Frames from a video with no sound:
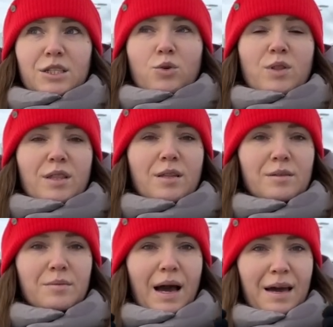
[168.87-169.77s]
So
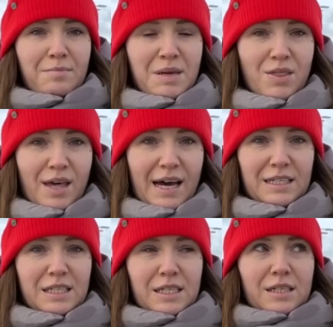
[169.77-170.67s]
I mean
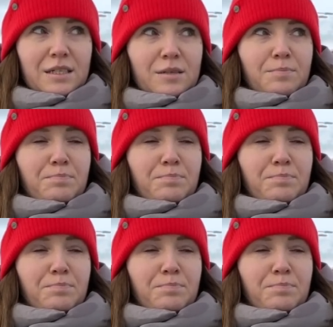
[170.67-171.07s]
that